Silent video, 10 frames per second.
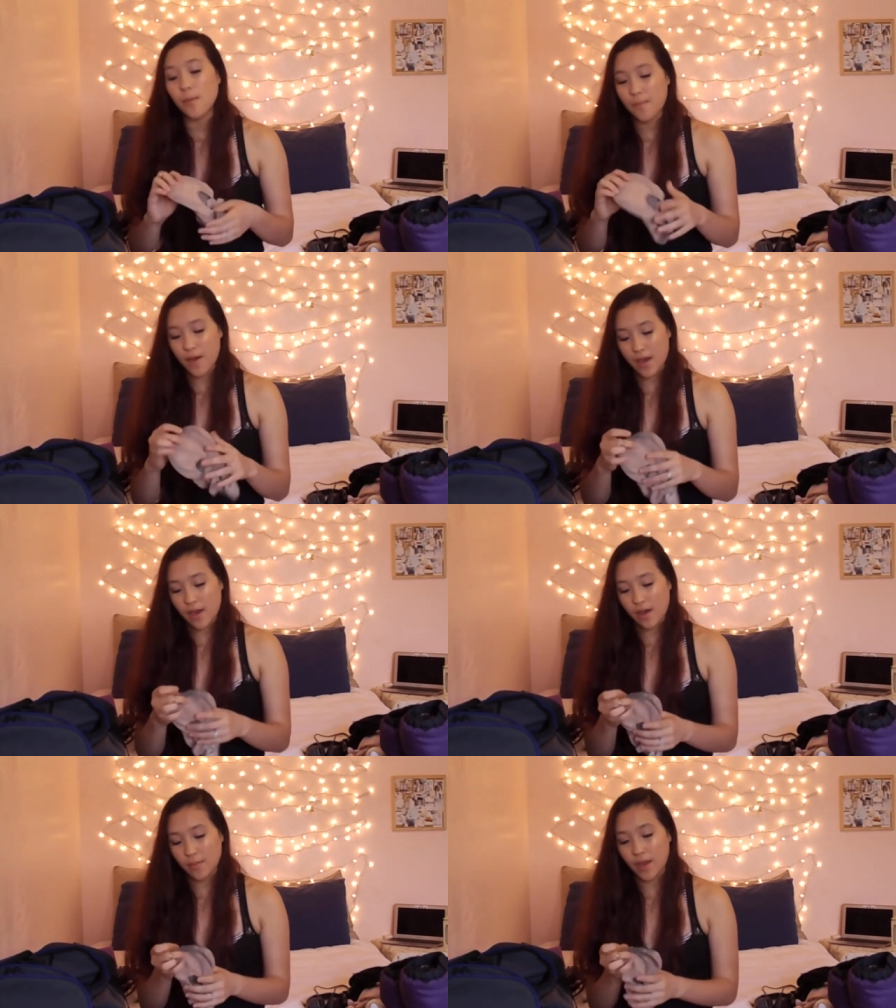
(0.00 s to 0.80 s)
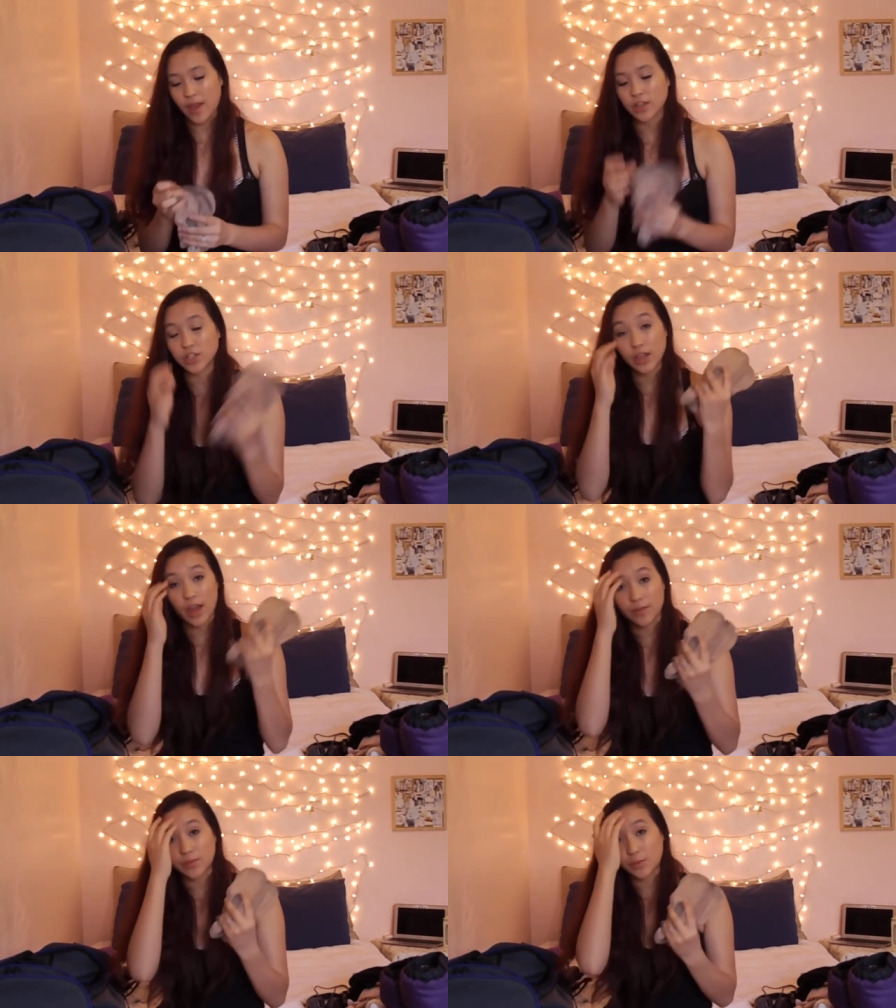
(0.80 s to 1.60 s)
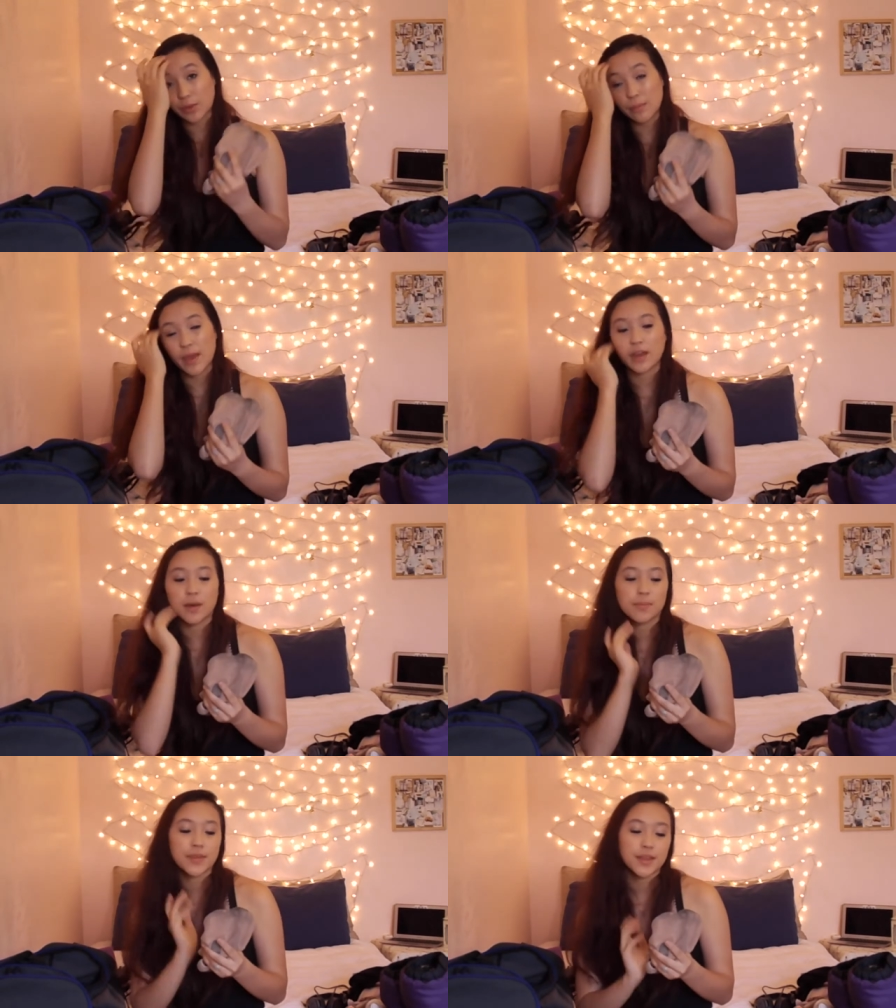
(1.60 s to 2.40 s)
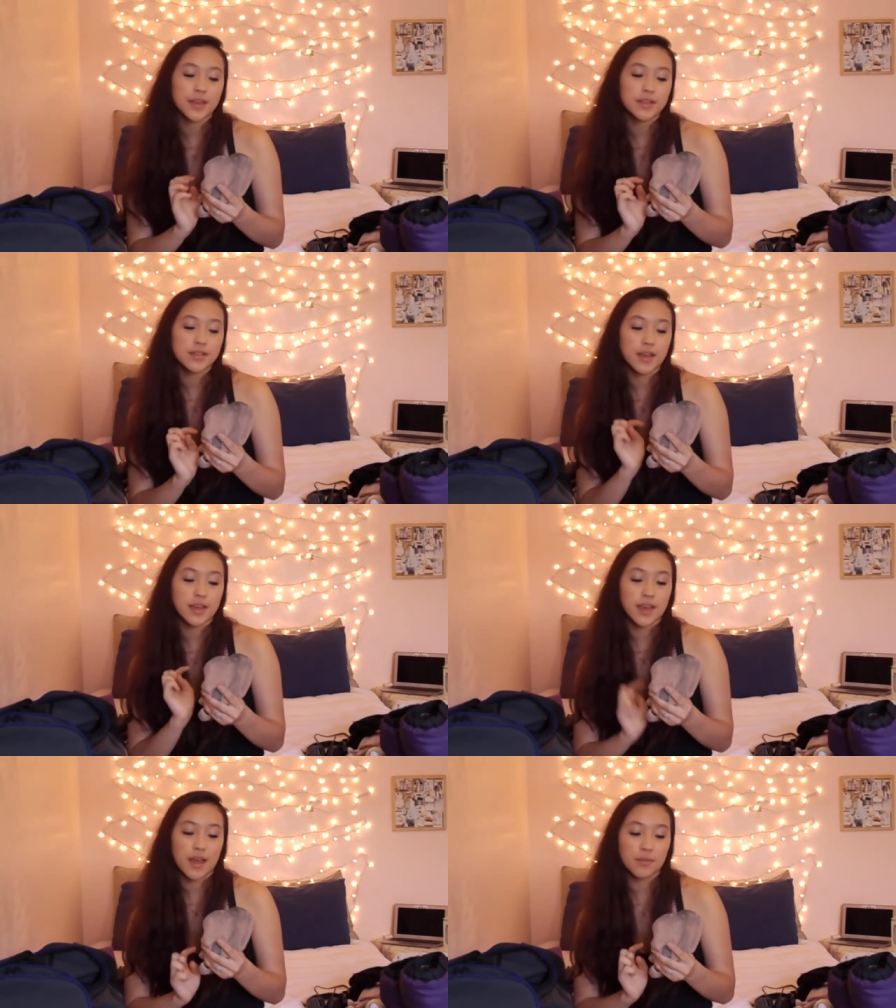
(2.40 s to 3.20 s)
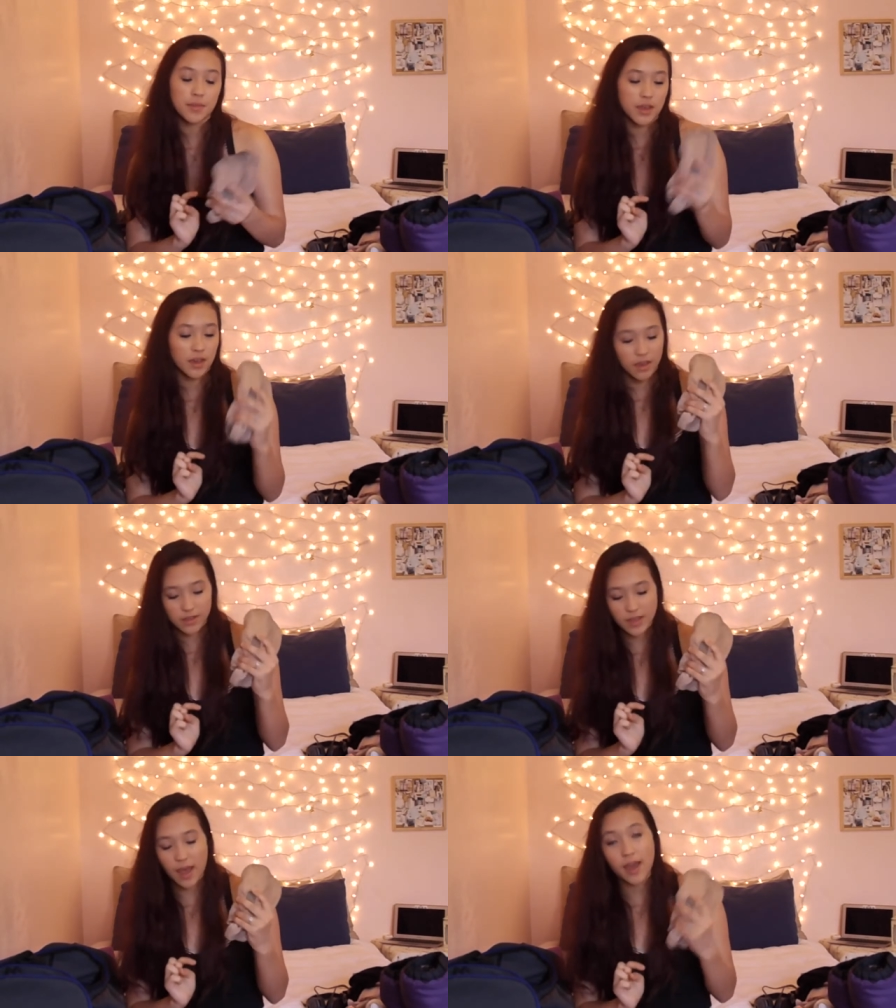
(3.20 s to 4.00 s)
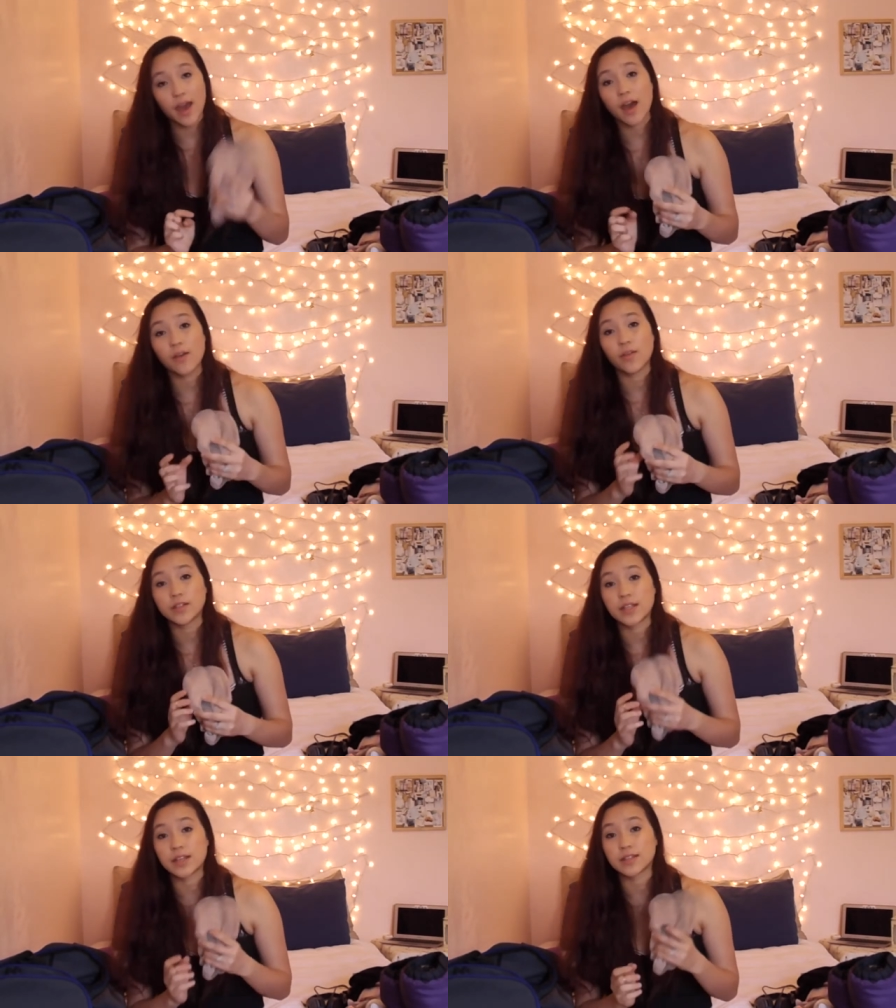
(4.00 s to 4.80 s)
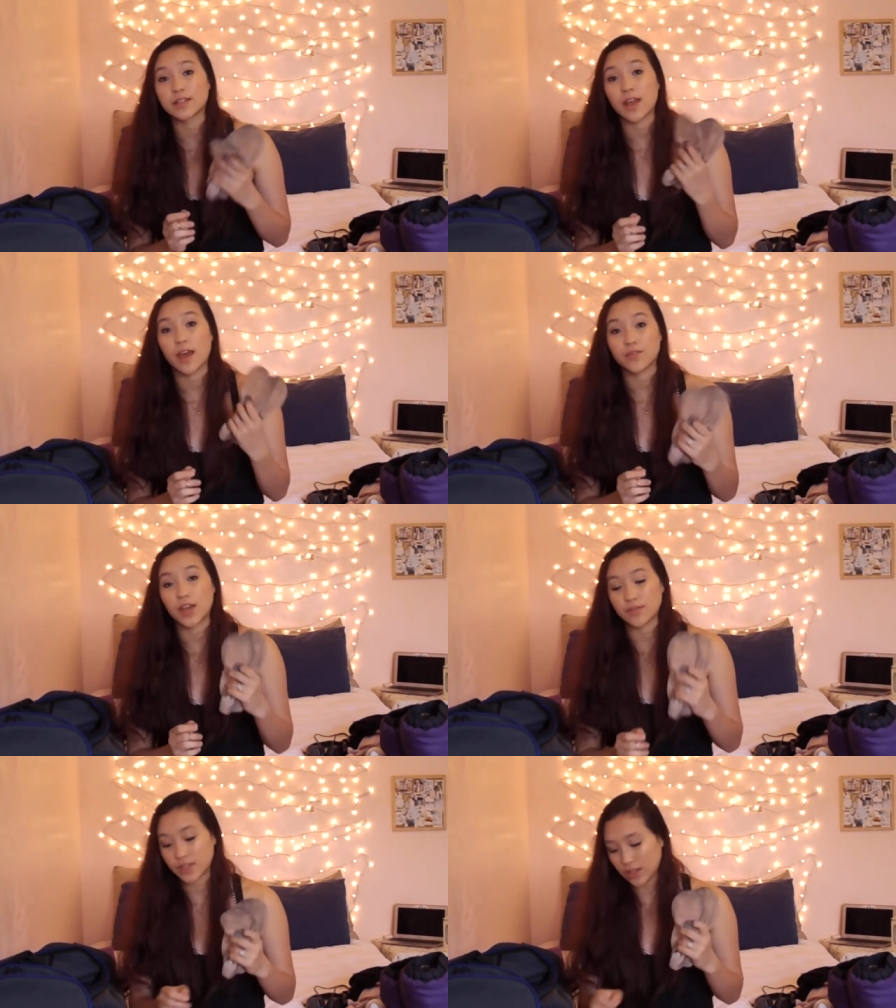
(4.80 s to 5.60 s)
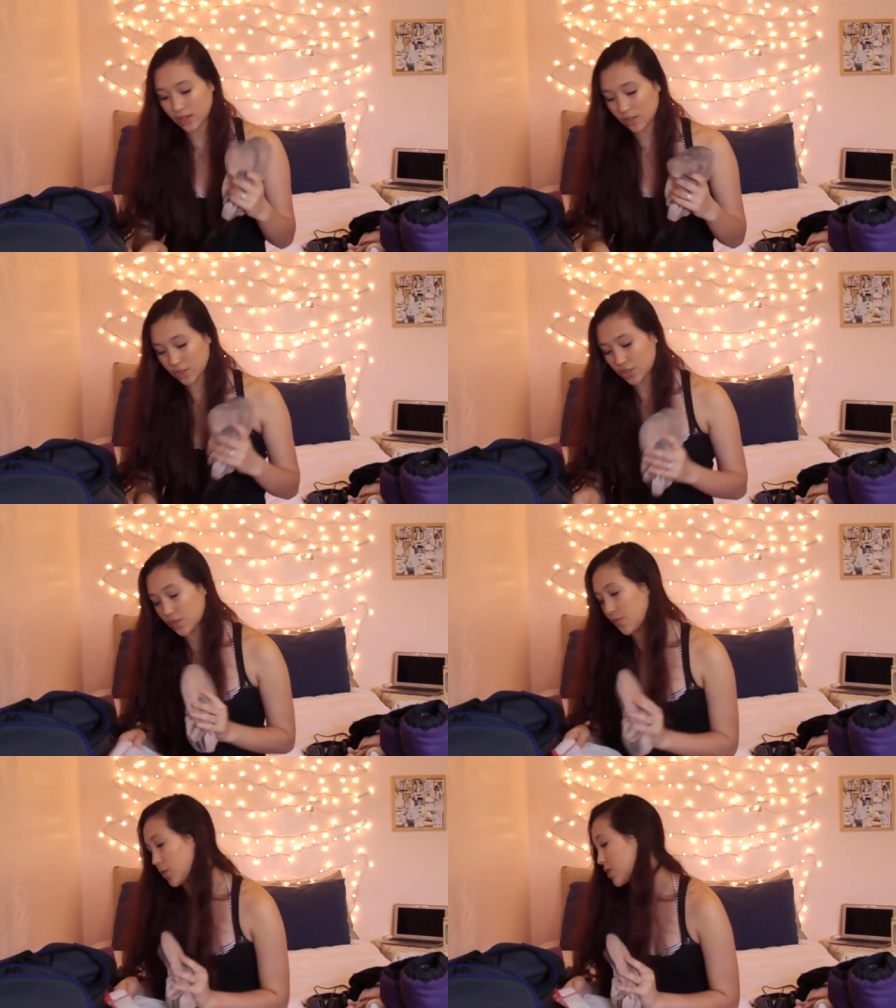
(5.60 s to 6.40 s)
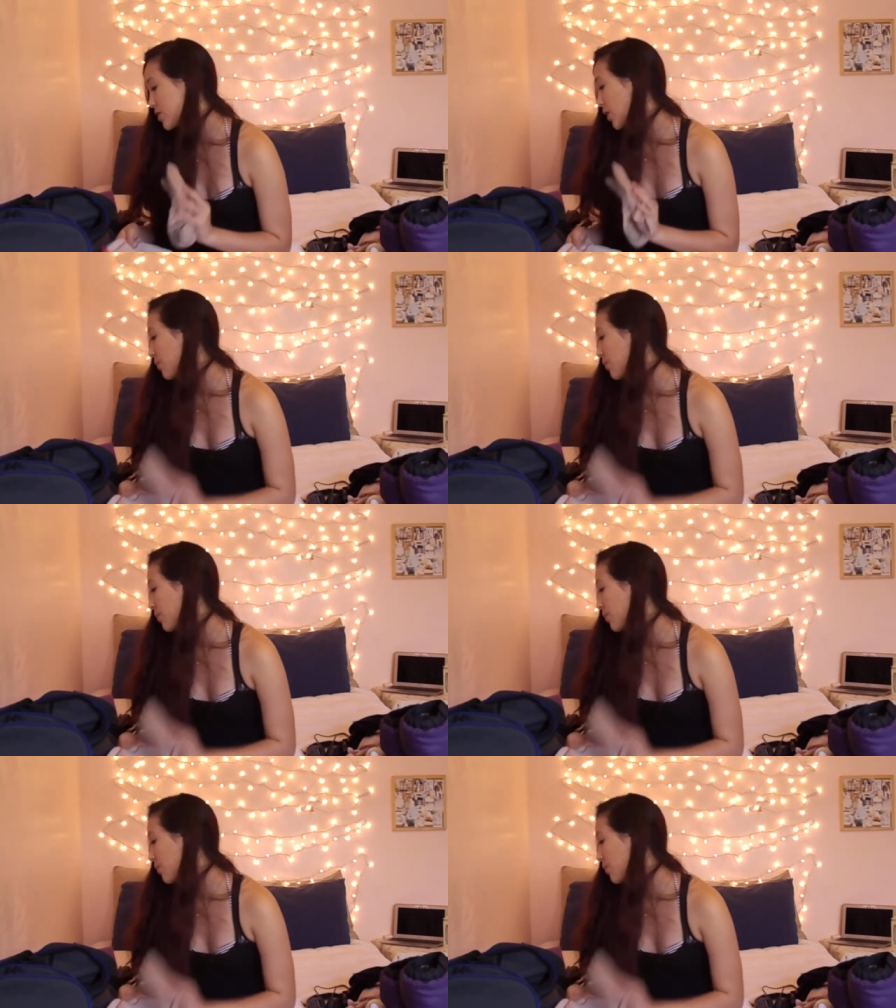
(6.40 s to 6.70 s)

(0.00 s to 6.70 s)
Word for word: but um, I actually have to remake up these again because I have a dance that I have to have skin colored shoes for, so